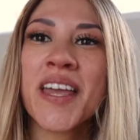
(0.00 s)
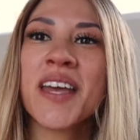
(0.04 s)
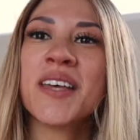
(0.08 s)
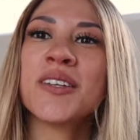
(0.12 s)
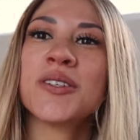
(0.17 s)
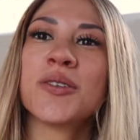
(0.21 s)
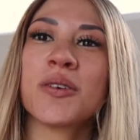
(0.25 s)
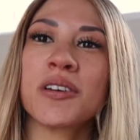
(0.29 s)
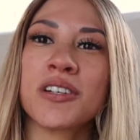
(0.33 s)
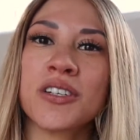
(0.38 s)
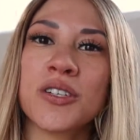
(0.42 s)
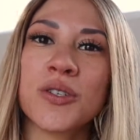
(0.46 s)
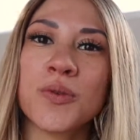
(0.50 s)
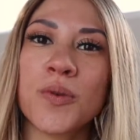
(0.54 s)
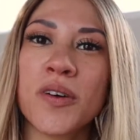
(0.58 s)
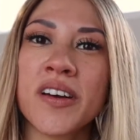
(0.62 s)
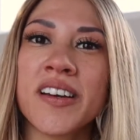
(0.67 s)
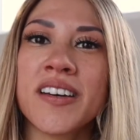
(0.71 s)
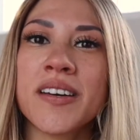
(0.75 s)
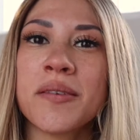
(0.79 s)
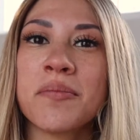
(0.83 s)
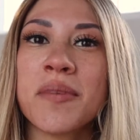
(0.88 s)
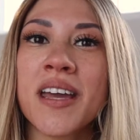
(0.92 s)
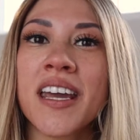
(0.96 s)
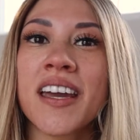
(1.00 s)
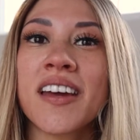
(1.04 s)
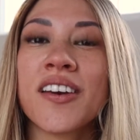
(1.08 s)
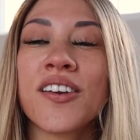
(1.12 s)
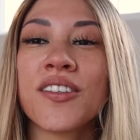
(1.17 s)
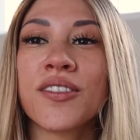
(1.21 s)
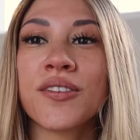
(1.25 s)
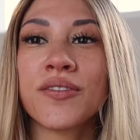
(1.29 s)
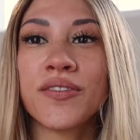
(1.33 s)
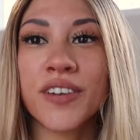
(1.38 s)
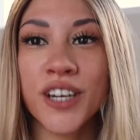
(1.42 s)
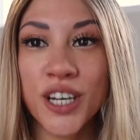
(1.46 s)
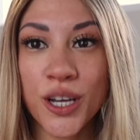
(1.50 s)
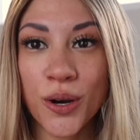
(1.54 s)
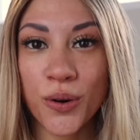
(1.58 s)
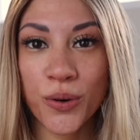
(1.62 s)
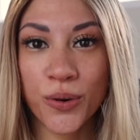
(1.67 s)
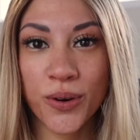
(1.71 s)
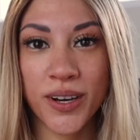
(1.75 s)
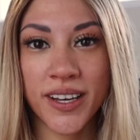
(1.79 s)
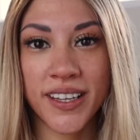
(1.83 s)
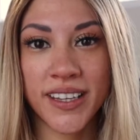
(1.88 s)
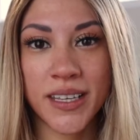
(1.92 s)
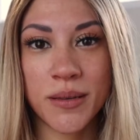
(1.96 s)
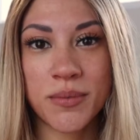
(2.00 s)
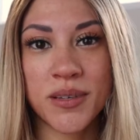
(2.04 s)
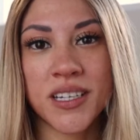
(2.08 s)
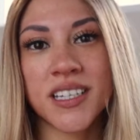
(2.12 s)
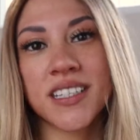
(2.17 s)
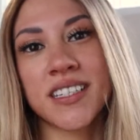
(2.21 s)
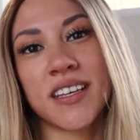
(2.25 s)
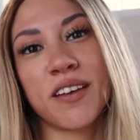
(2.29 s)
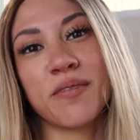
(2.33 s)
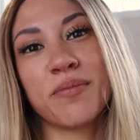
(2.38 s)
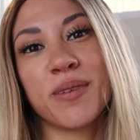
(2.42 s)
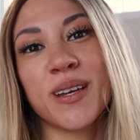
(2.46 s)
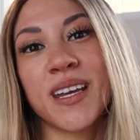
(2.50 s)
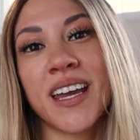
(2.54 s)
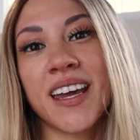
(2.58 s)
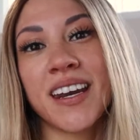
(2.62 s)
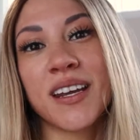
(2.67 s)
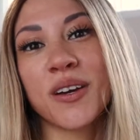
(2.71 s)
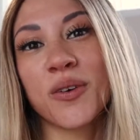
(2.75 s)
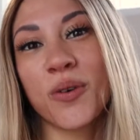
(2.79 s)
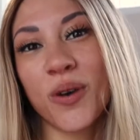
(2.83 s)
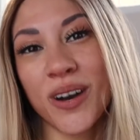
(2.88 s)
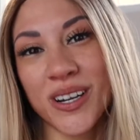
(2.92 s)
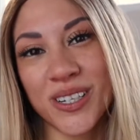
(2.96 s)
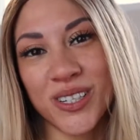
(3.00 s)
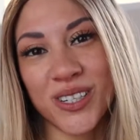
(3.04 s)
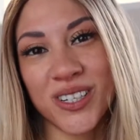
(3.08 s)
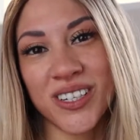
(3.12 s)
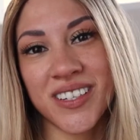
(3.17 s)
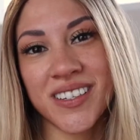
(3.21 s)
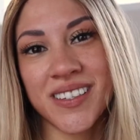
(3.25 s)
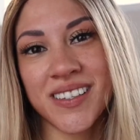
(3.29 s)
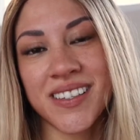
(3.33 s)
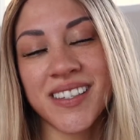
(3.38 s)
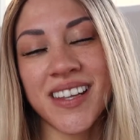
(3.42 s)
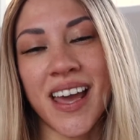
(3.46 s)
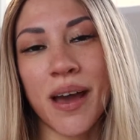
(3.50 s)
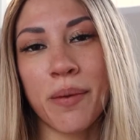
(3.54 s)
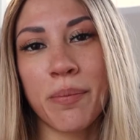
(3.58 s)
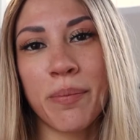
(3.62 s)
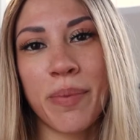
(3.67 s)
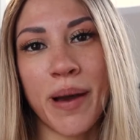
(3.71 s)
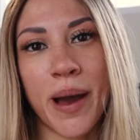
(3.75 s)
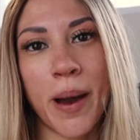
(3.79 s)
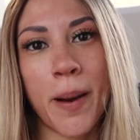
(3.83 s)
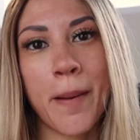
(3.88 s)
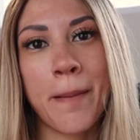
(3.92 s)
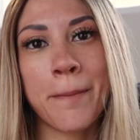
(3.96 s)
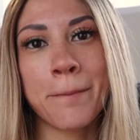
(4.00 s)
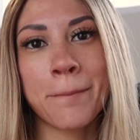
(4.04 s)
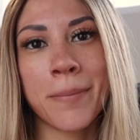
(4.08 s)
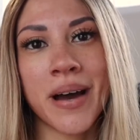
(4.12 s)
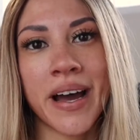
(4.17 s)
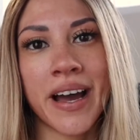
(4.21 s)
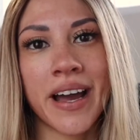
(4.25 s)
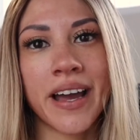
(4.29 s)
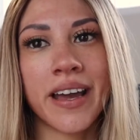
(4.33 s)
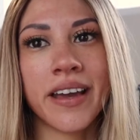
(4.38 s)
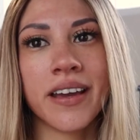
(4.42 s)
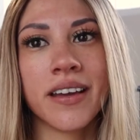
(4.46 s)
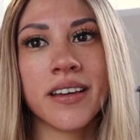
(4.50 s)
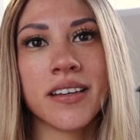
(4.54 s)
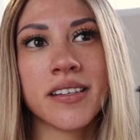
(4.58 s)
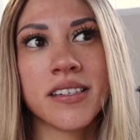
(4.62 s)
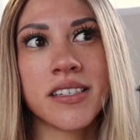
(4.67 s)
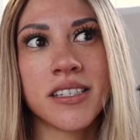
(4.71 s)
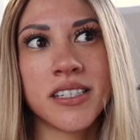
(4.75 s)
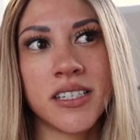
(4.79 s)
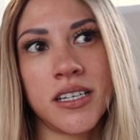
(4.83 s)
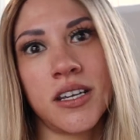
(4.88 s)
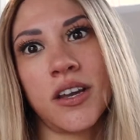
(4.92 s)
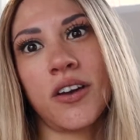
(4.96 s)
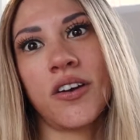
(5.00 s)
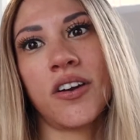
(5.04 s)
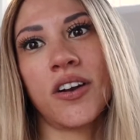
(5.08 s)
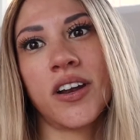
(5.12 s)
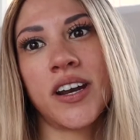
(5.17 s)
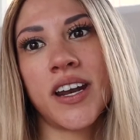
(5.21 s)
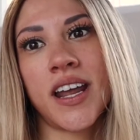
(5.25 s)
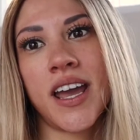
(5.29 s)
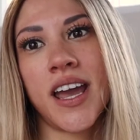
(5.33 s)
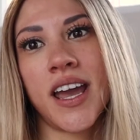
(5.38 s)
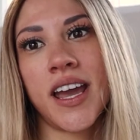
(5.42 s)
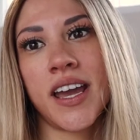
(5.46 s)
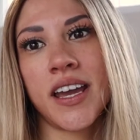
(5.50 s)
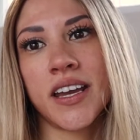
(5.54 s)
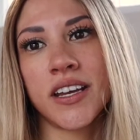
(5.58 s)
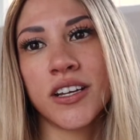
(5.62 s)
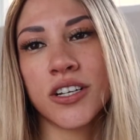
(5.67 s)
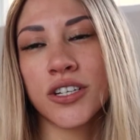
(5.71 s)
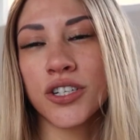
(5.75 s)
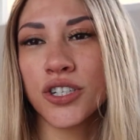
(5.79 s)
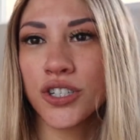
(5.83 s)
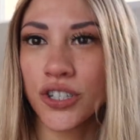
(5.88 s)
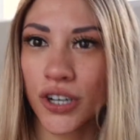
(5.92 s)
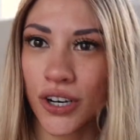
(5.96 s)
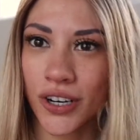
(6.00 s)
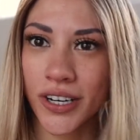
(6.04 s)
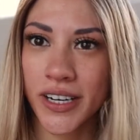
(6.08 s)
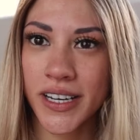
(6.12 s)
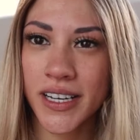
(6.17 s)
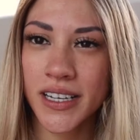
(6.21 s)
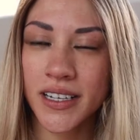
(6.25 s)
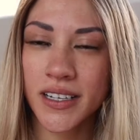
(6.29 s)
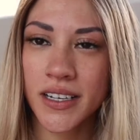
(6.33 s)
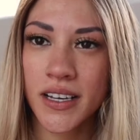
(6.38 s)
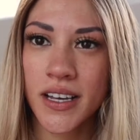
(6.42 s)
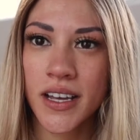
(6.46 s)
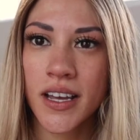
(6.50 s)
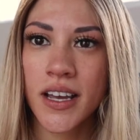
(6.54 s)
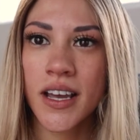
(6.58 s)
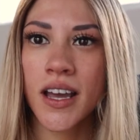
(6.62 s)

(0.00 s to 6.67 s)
So I just wanted to make another video quickly because I've been getting questions about my CRNA journey